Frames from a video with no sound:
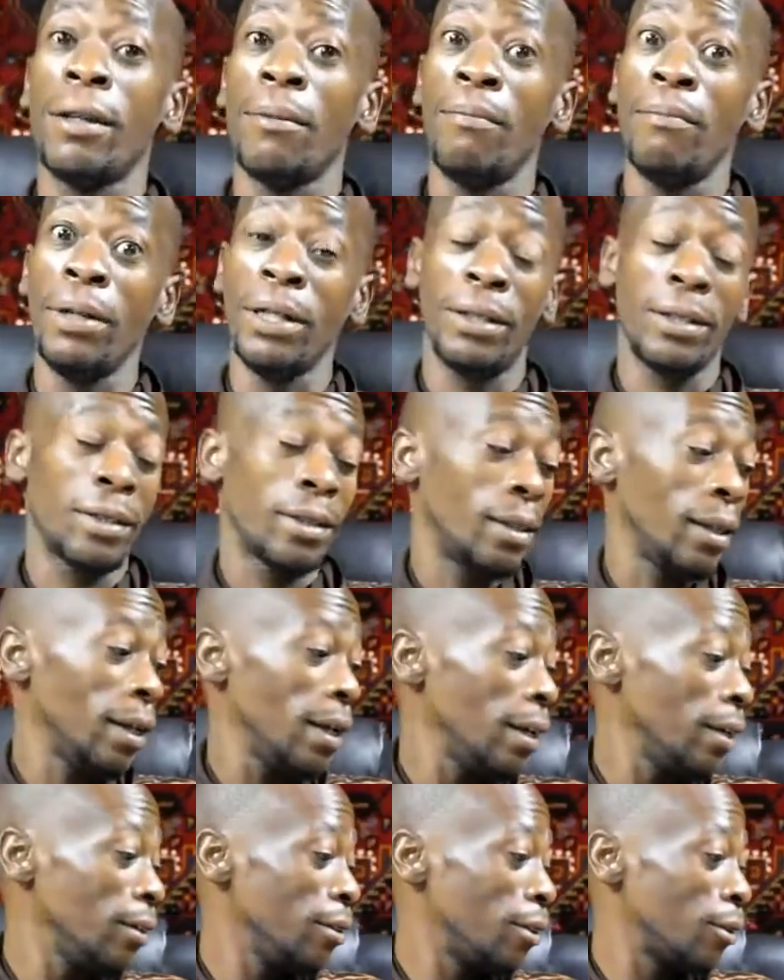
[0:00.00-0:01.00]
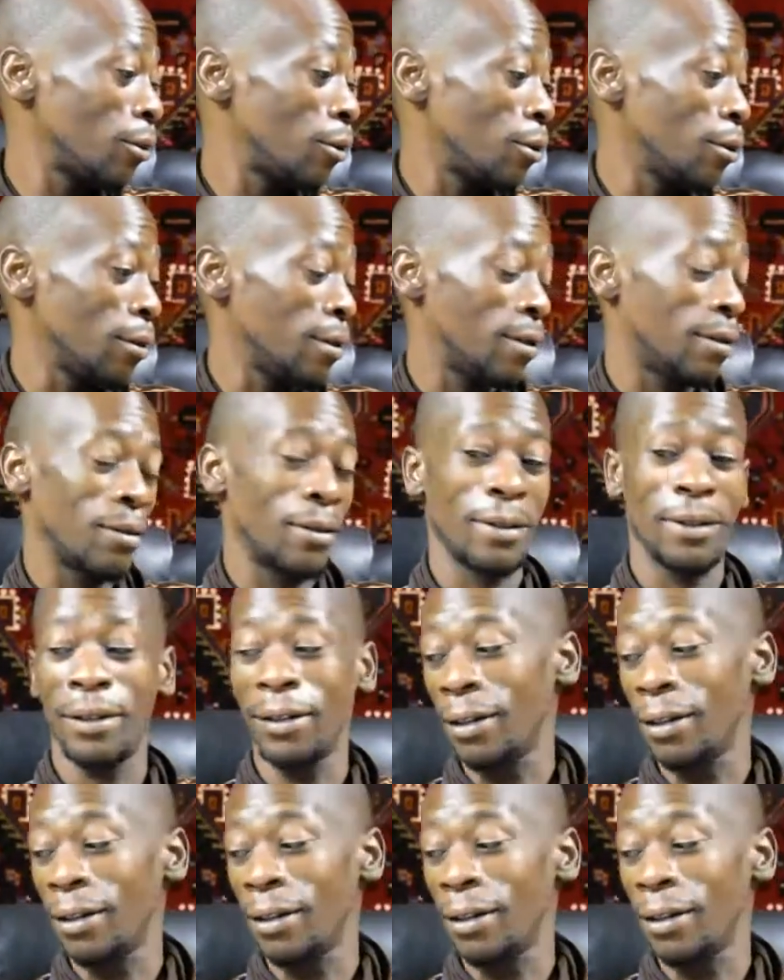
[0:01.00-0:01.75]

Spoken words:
a bit strange because